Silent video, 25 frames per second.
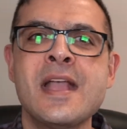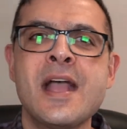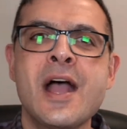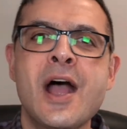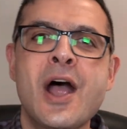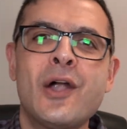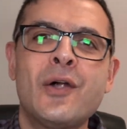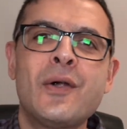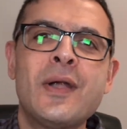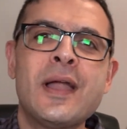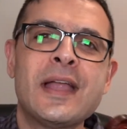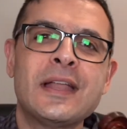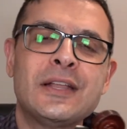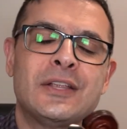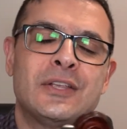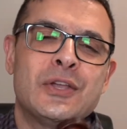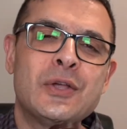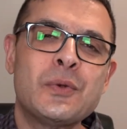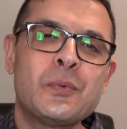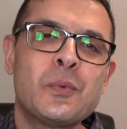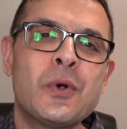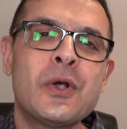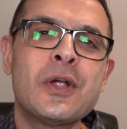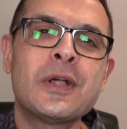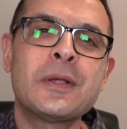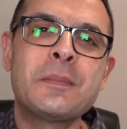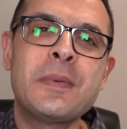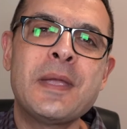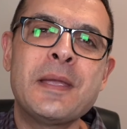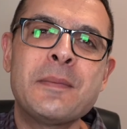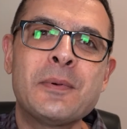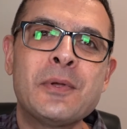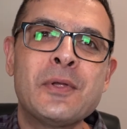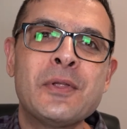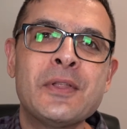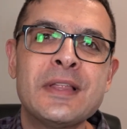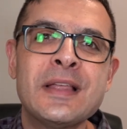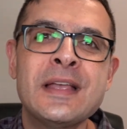All right, good work,
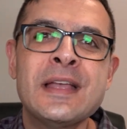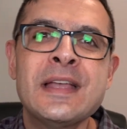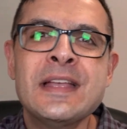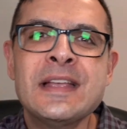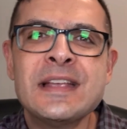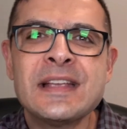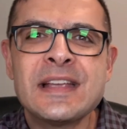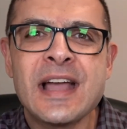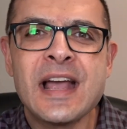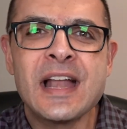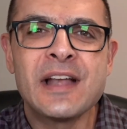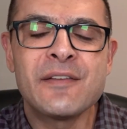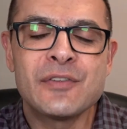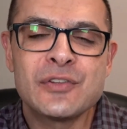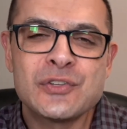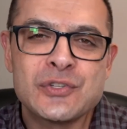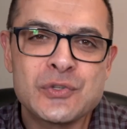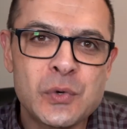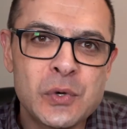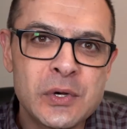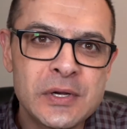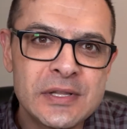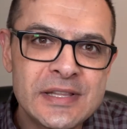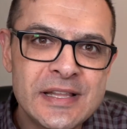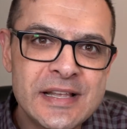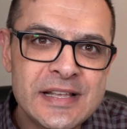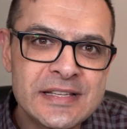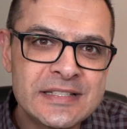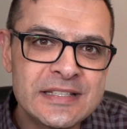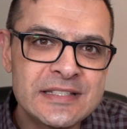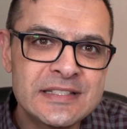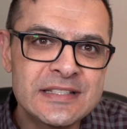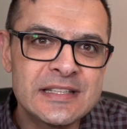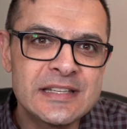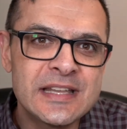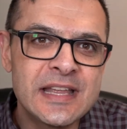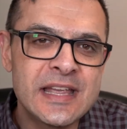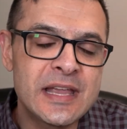people. Kind of a short lesson
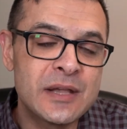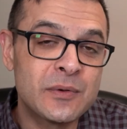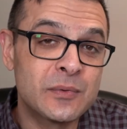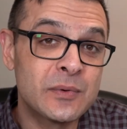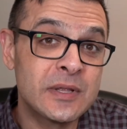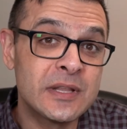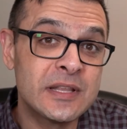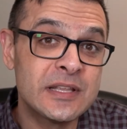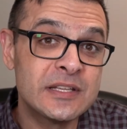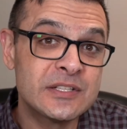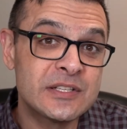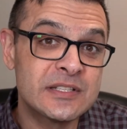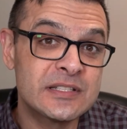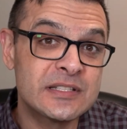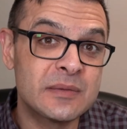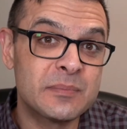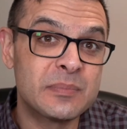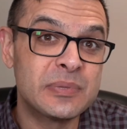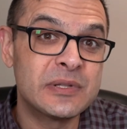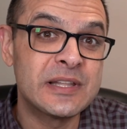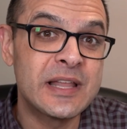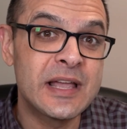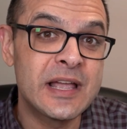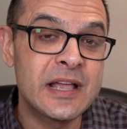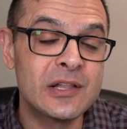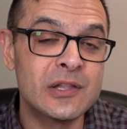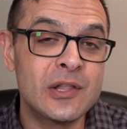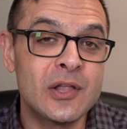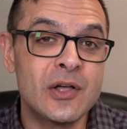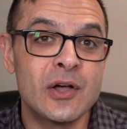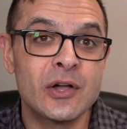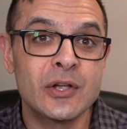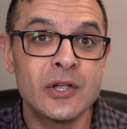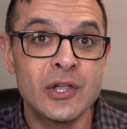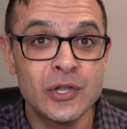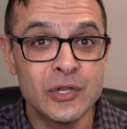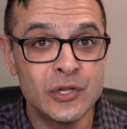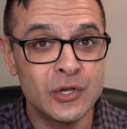today, really just a play
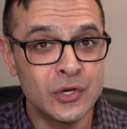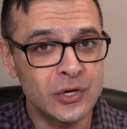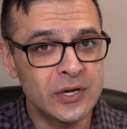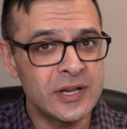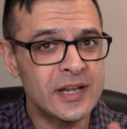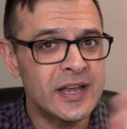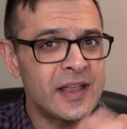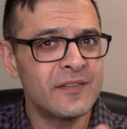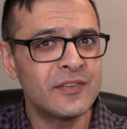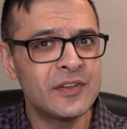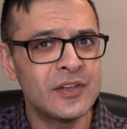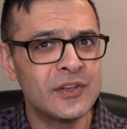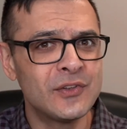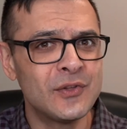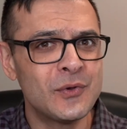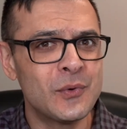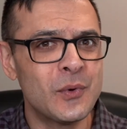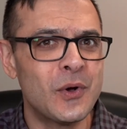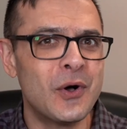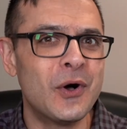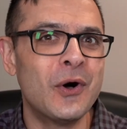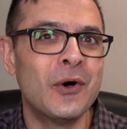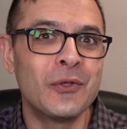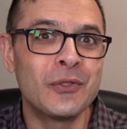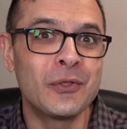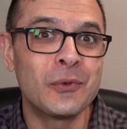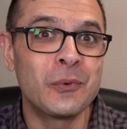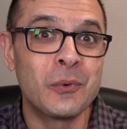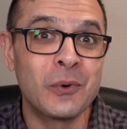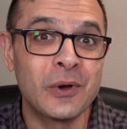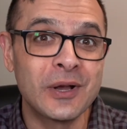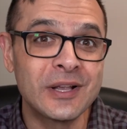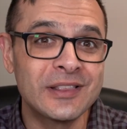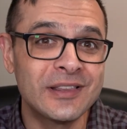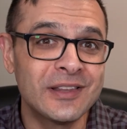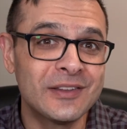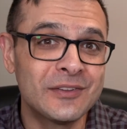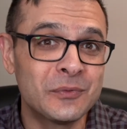along. You're going to have to do all the
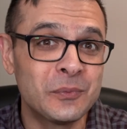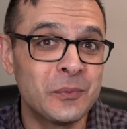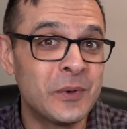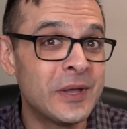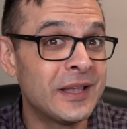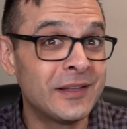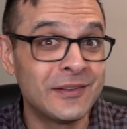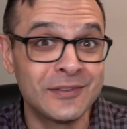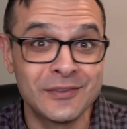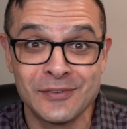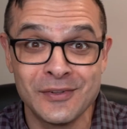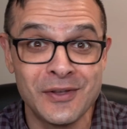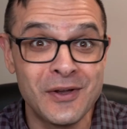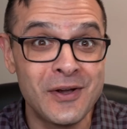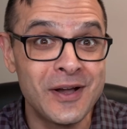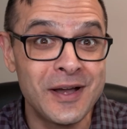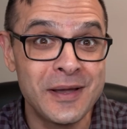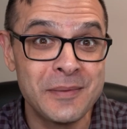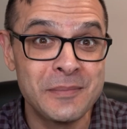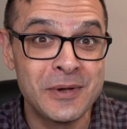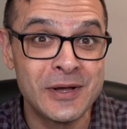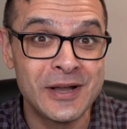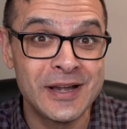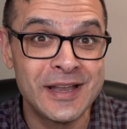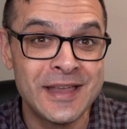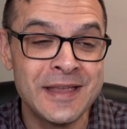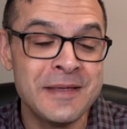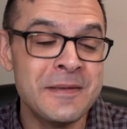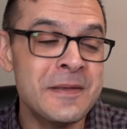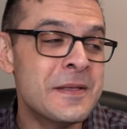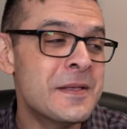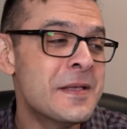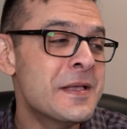work this week. Sorry, buddy.